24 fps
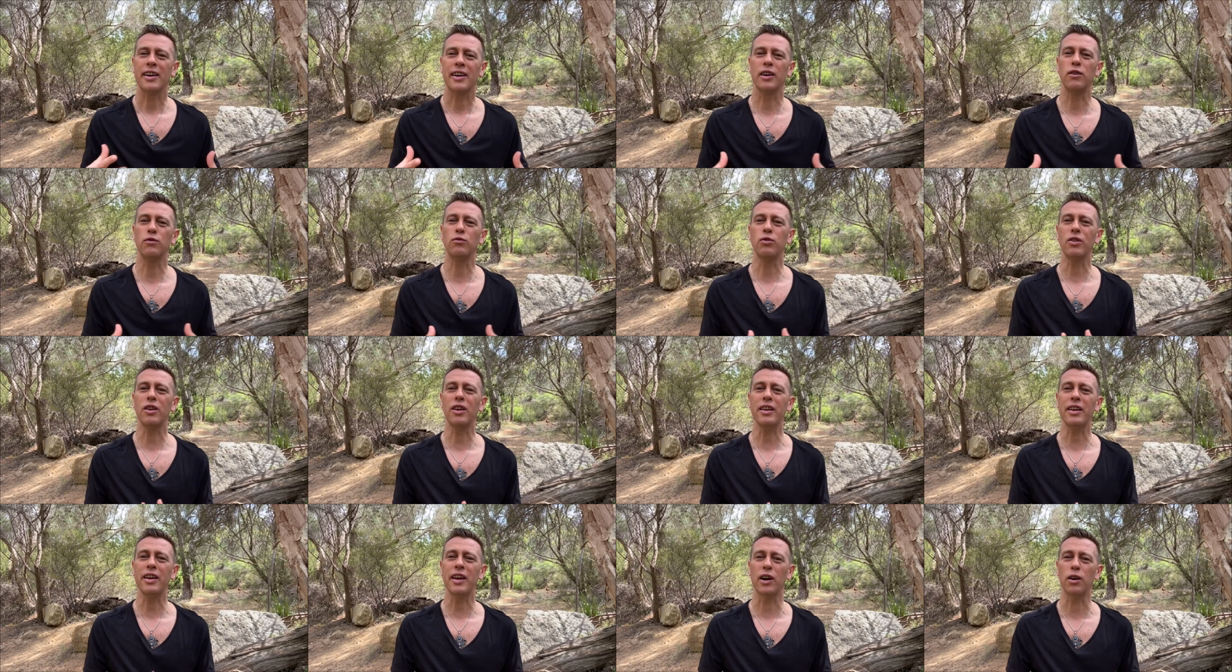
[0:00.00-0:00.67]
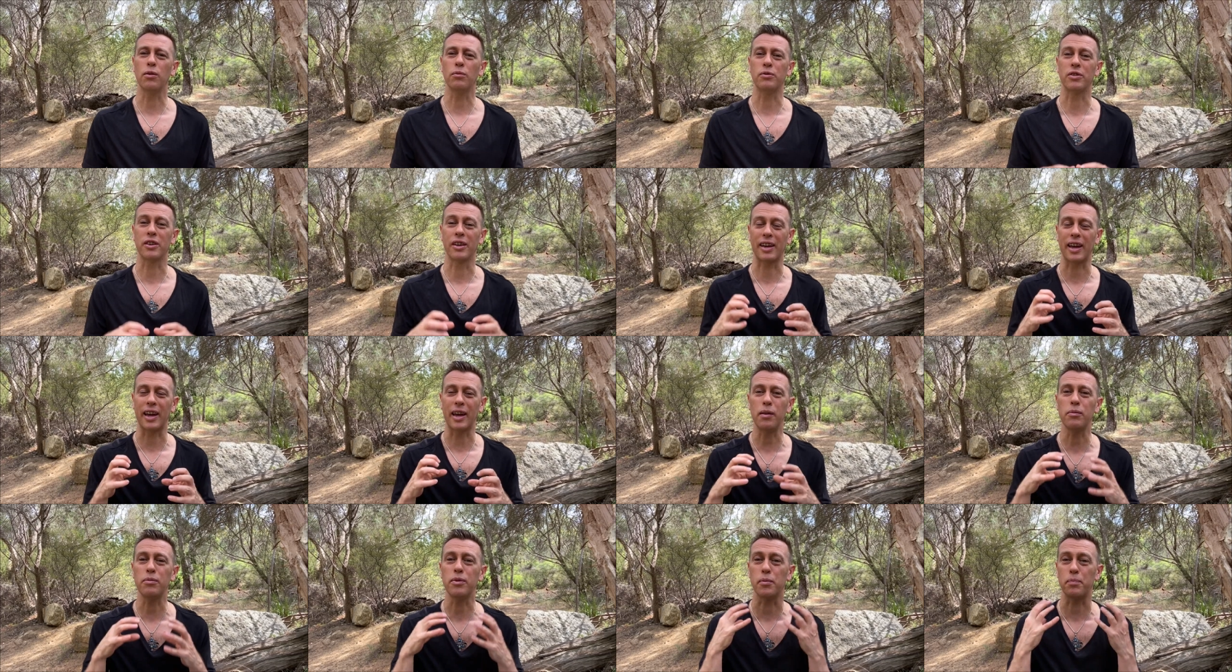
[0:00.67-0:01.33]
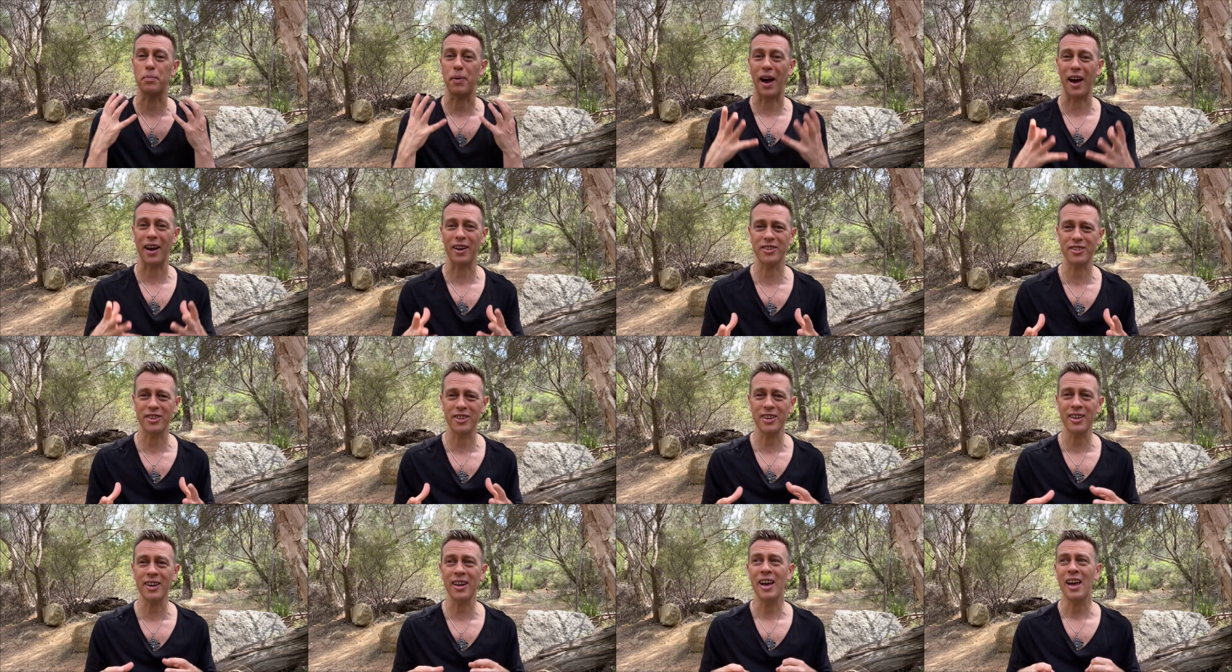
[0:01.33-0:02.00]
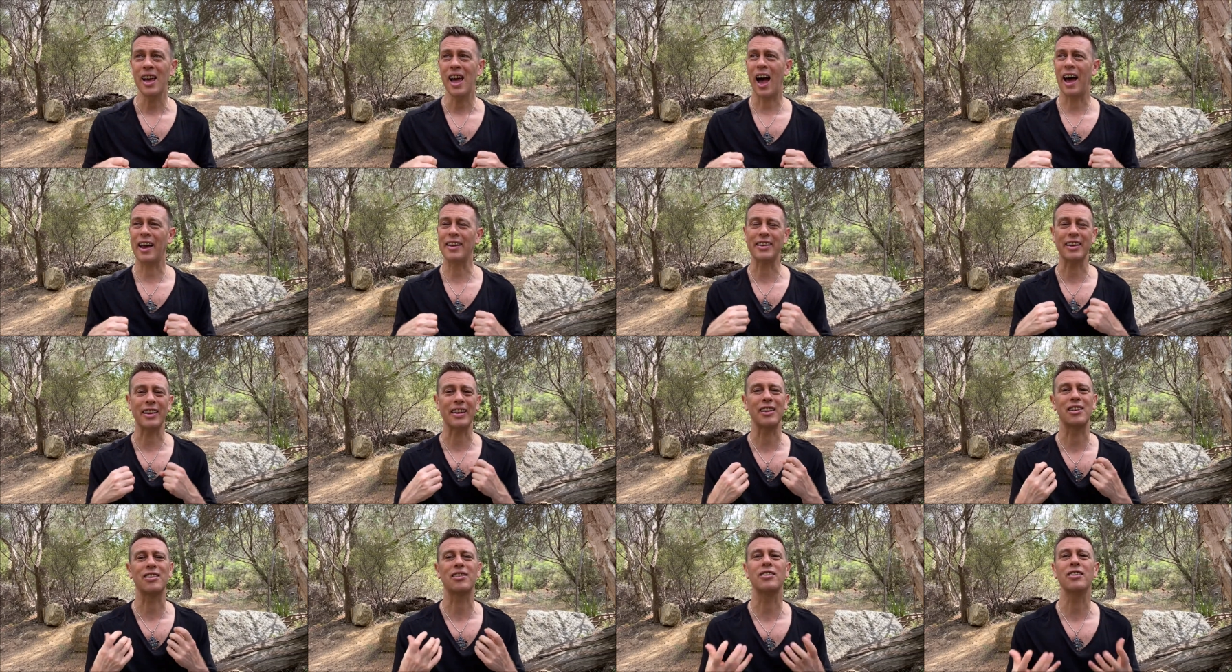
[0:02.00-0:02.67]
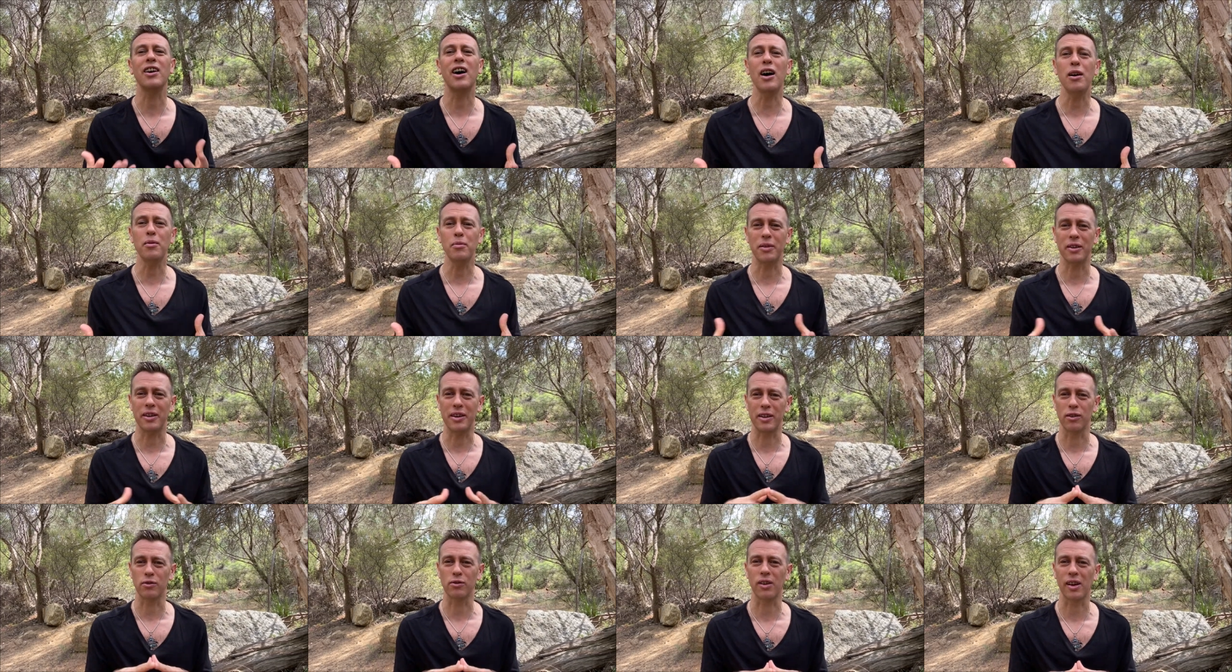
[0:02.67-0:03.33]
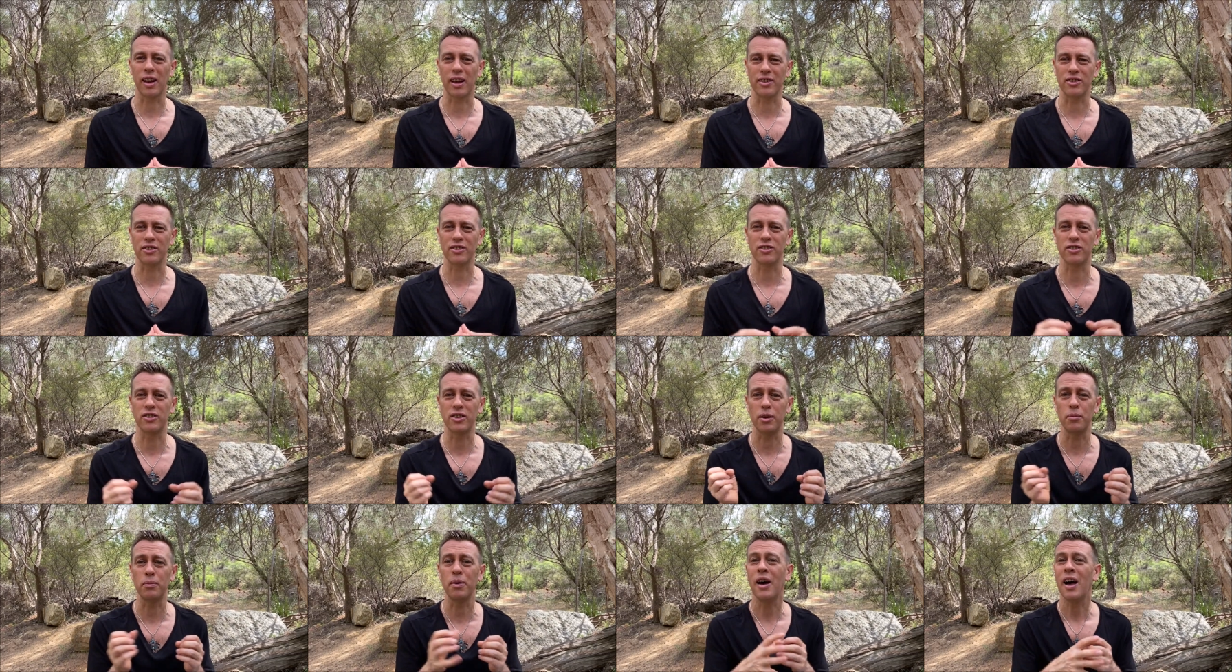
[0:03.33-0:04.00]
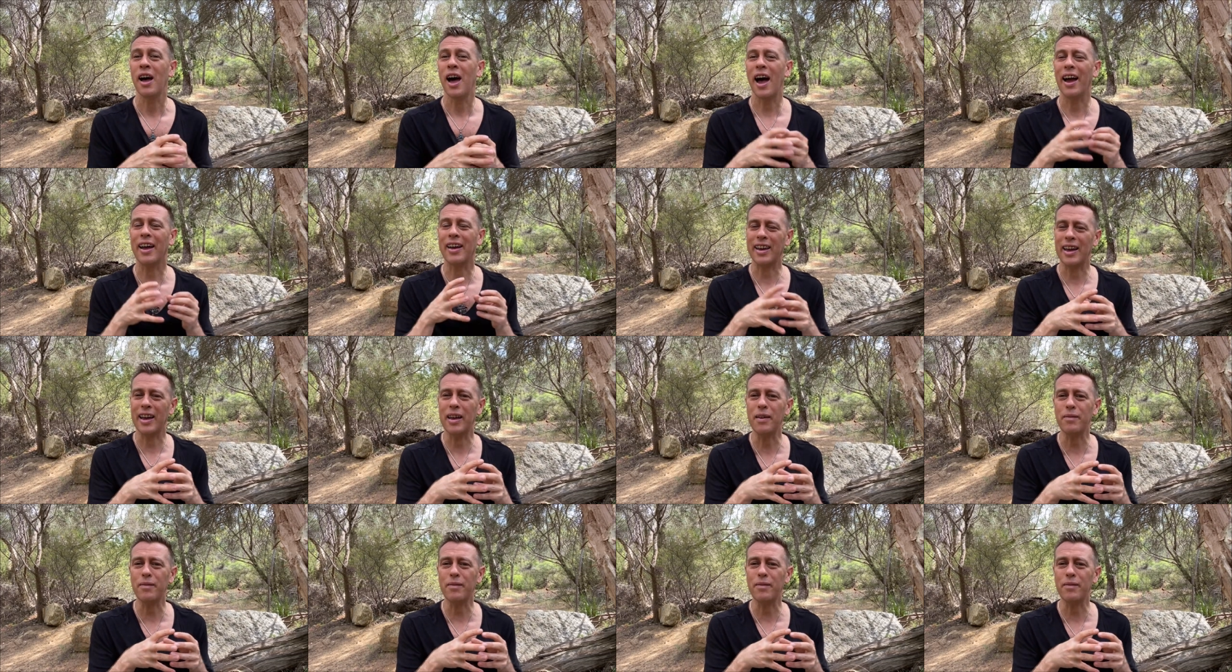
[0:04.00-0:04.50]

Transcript: can really help to keep the passion and the excitement in a relationship and